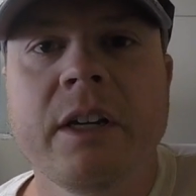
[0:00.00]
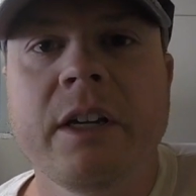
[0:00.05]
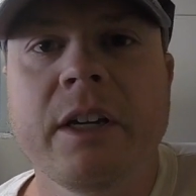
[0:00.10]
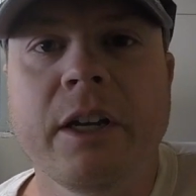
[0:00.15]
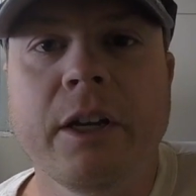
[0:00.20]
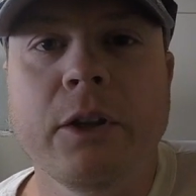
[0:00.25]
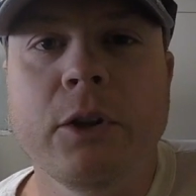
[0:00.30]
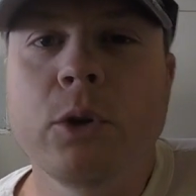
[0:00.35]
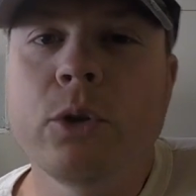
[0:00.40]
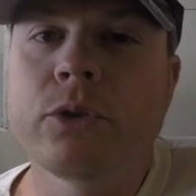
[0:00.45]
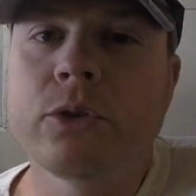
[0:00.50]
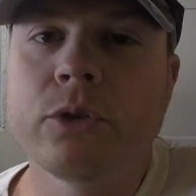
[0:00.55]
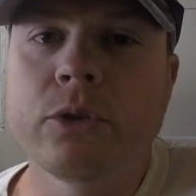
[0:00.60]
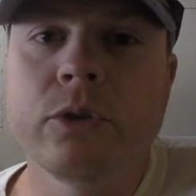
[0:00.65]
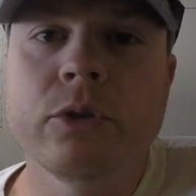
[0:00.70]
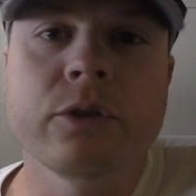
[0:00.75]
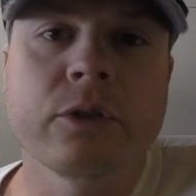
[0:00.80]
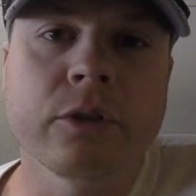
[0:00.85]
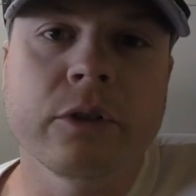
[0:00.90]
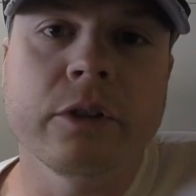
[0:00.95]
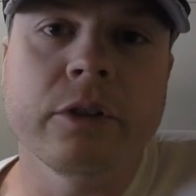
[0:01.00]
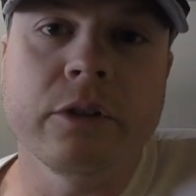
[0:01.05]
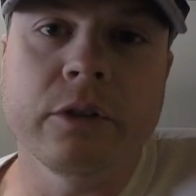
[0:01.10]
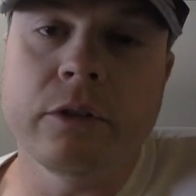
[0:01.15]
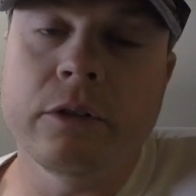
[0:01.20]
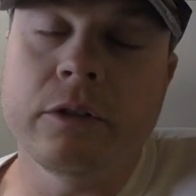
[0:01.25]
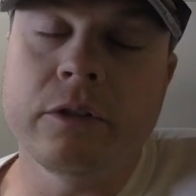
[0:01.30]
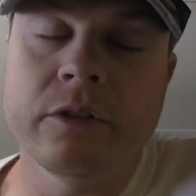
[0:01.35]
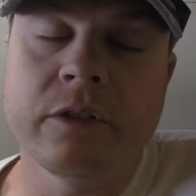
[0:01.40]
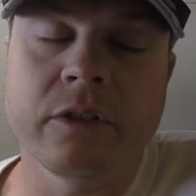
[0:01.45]
And those are usually
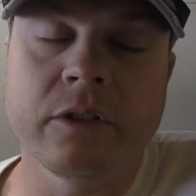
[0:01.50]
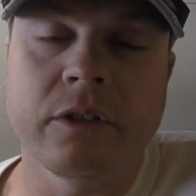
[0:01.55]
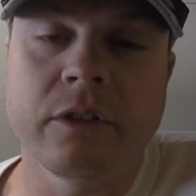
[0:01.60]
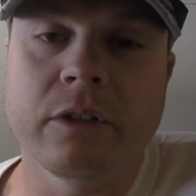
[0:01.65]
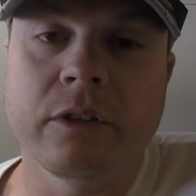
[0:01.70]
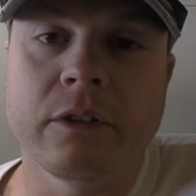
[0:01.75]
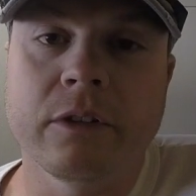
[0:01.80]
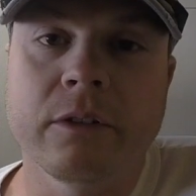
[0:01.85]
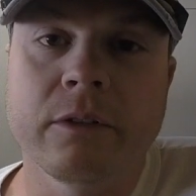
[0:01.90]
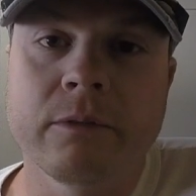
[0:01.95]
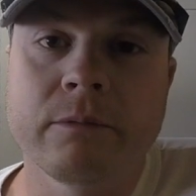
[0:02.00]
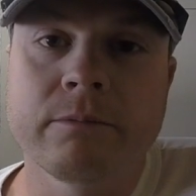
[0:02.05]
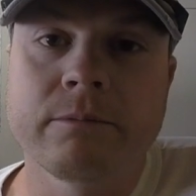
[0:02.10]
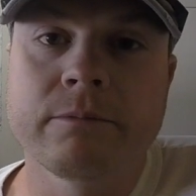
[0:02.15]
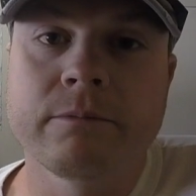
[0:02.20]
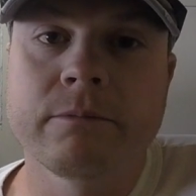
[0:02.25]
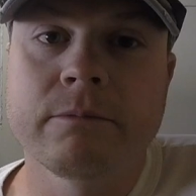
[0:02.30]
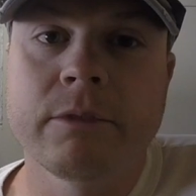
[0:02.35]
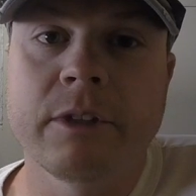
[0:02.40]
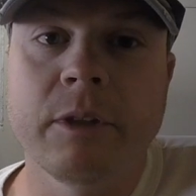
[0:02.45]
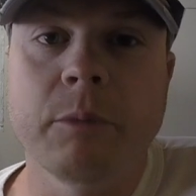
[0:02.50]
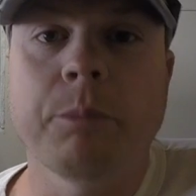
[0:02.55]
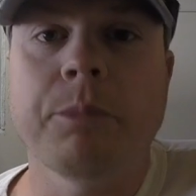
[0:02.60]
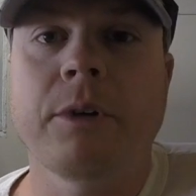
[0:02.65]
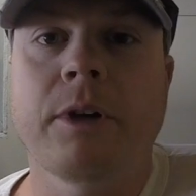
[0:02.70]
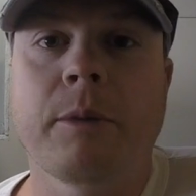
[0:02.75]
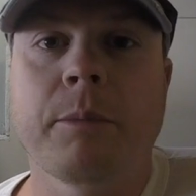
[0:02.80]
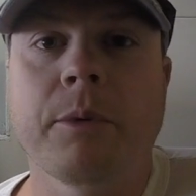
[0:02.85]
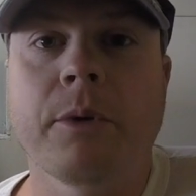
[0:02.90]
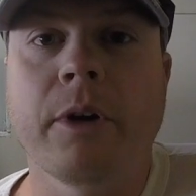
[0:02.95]
due to
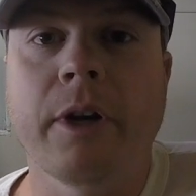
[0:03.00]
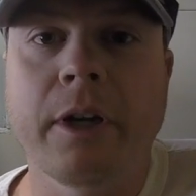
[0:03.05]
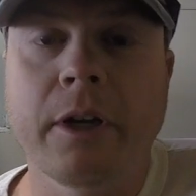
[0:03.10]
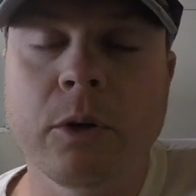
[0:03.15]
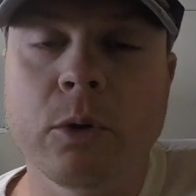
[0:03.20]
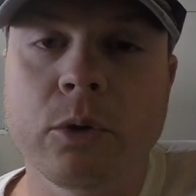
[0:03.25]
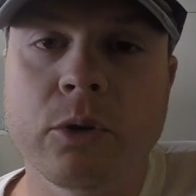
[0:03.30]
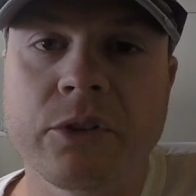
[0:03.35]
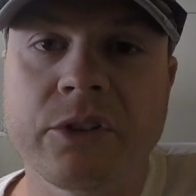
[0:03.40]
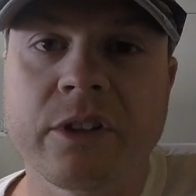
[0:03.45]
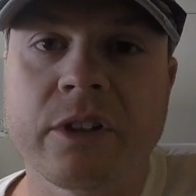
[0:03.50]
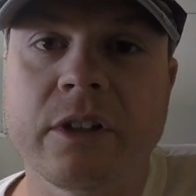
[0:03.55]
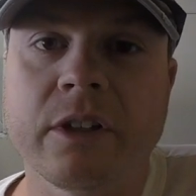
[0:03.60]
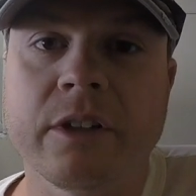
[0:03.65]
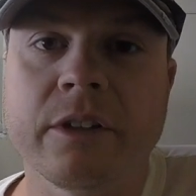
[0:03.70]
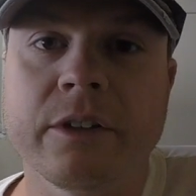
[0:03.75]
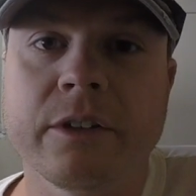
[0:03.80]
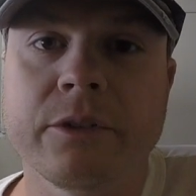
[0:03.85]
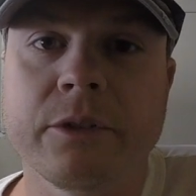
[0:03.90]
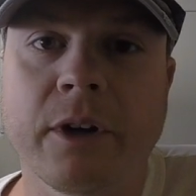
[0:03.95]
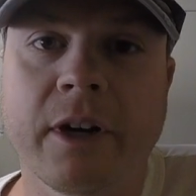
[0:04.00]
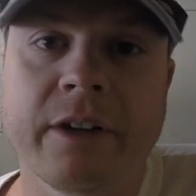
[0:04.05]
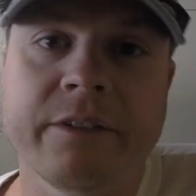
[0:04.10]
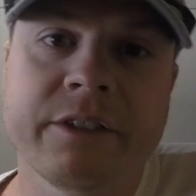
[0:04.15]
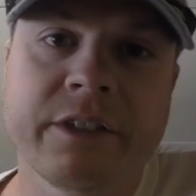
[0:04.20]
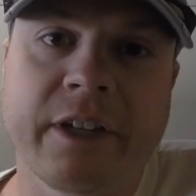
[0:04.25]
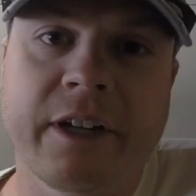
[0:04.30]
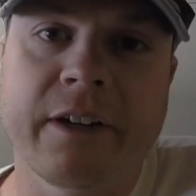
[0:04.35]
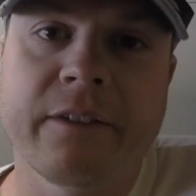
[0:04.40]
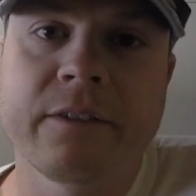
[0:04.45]
improper angles on the drive
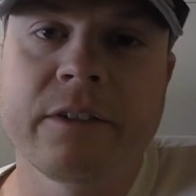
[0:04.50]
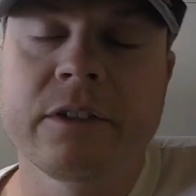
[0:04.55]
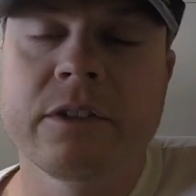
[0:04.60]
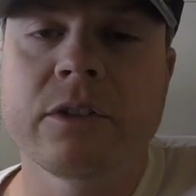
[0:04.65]
shaft.